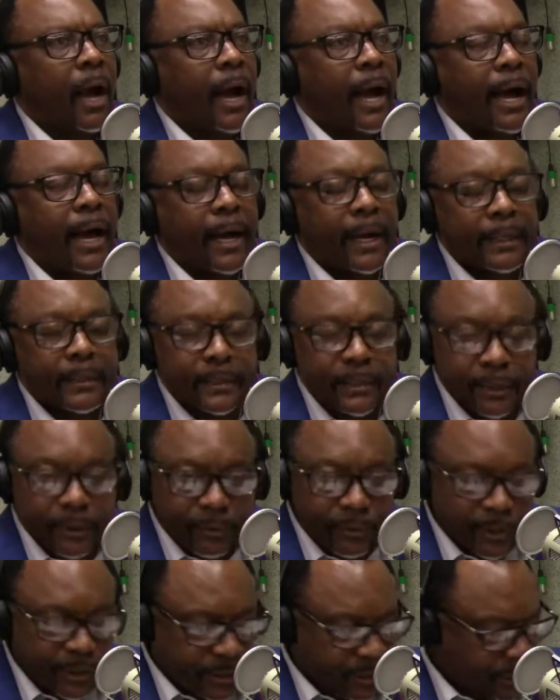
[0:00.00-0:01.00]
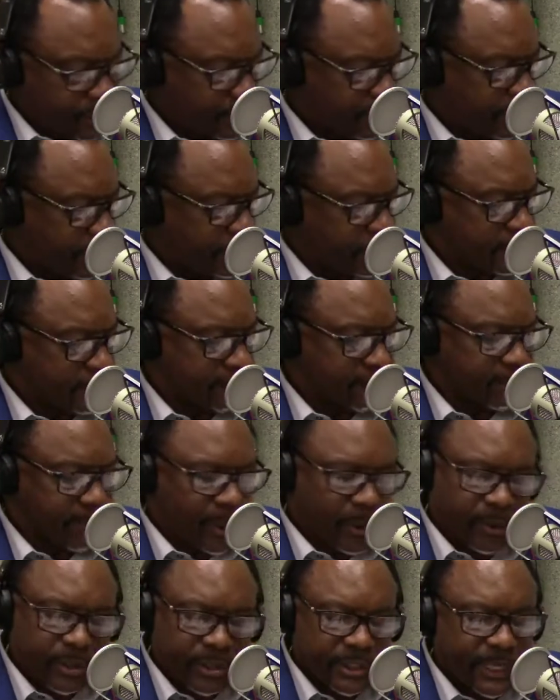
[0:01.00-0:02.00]
auto insurance,
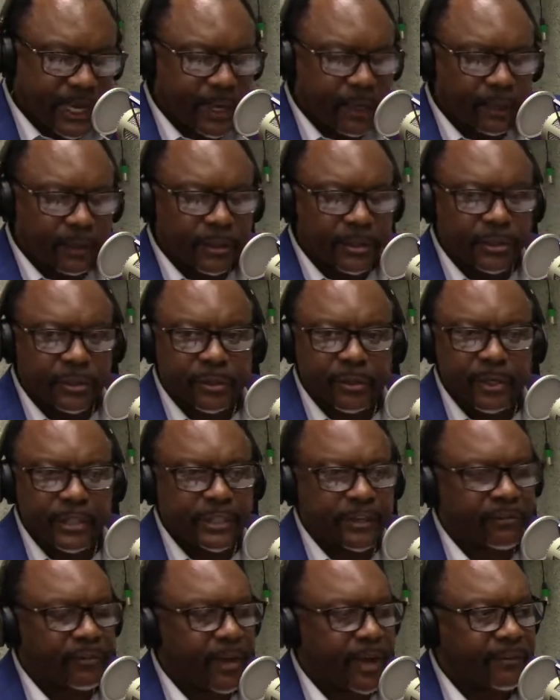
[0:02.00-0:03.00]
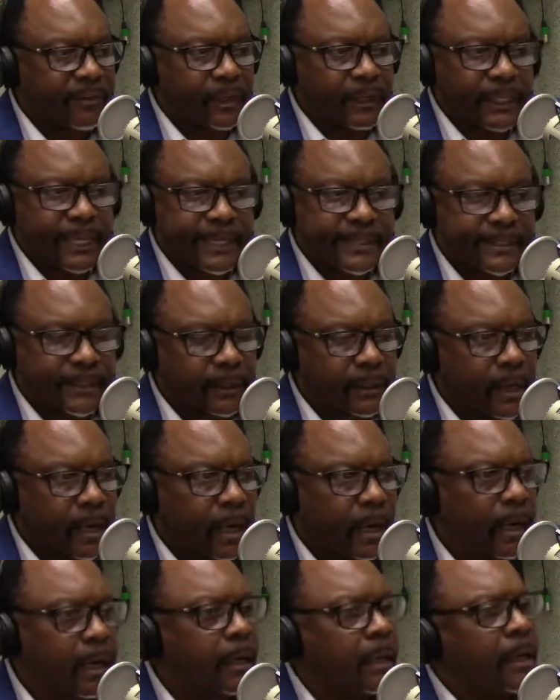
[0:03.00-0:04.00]
motorcycle insurance. If you have a classic
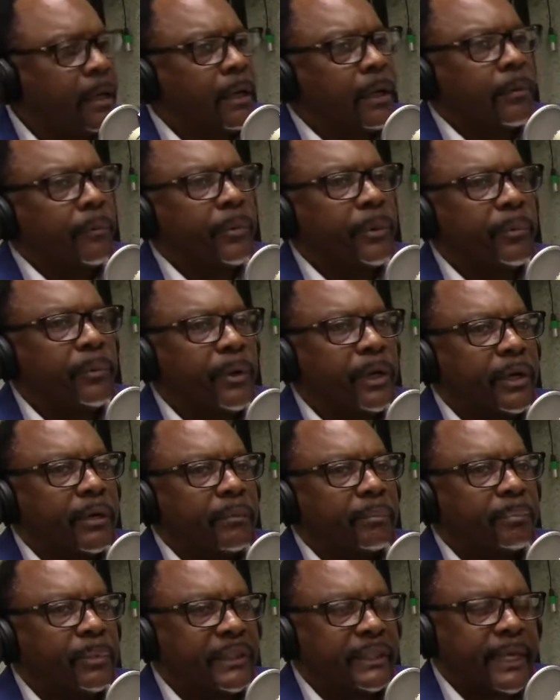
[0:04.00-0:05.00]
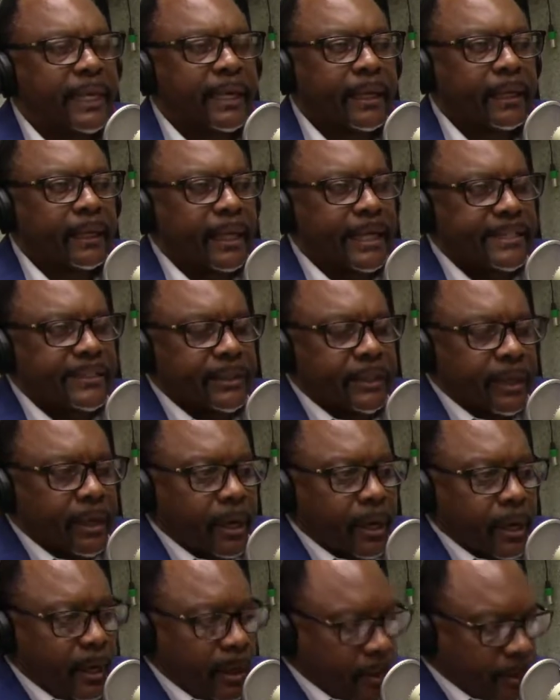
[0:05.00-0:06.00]
car, we want to put that classic
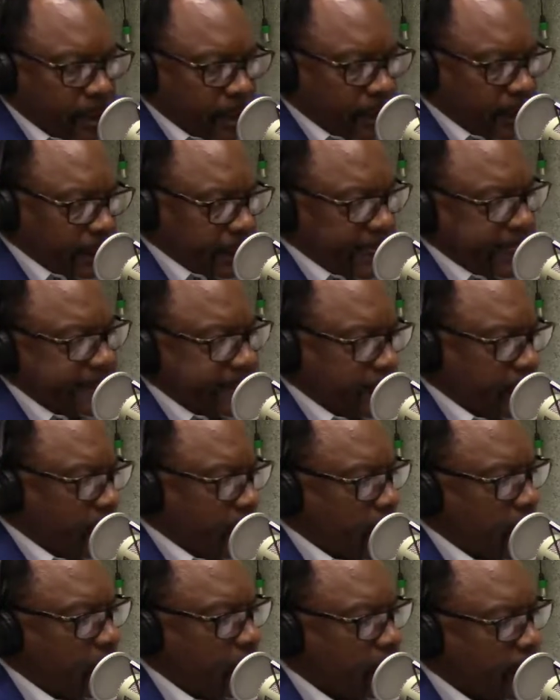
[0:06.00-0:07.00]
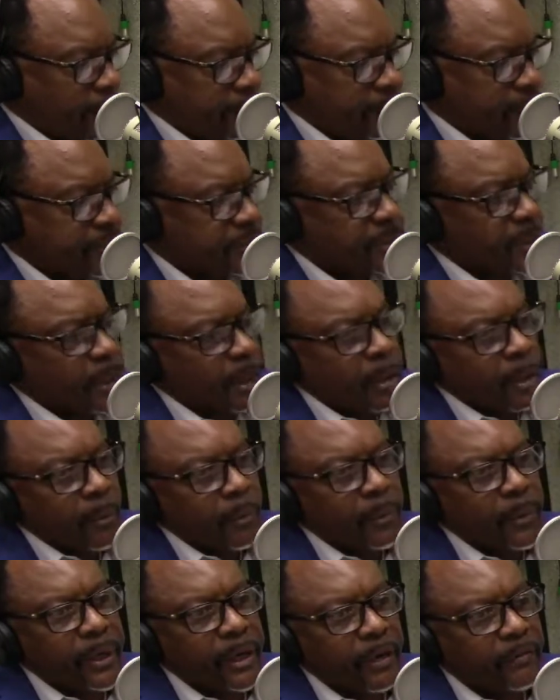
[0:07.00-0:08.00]
car on a classic car coverage.
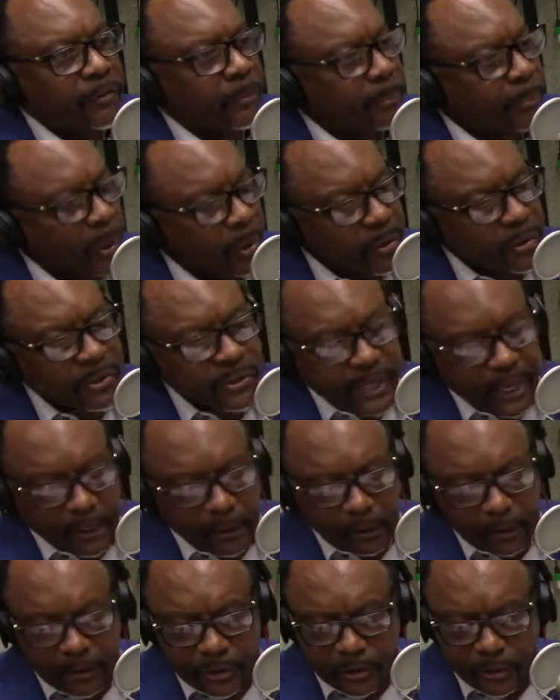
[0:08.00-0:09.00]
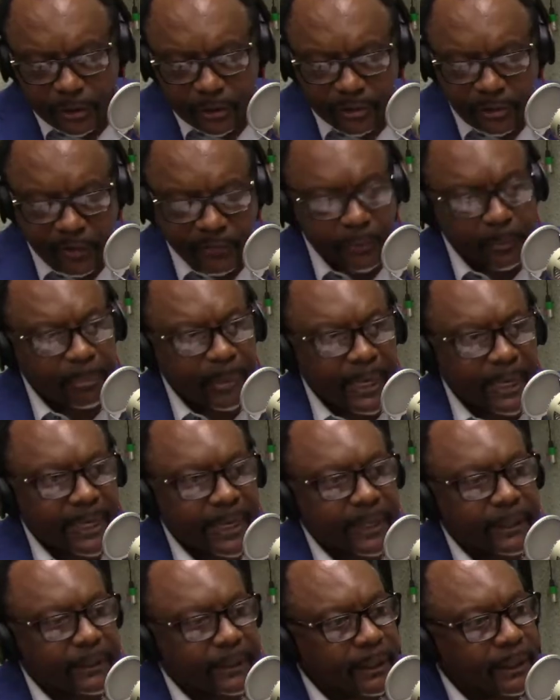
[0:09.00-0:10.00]
We offer motorcycle insurance. You have a bike
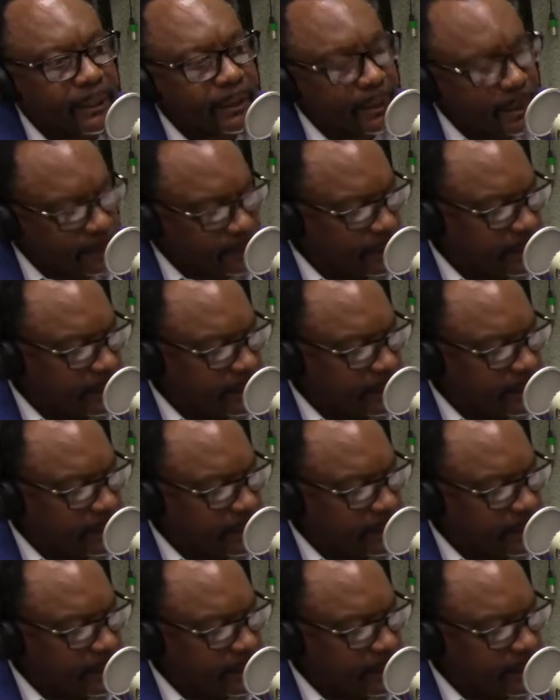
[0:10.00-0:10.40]
out there that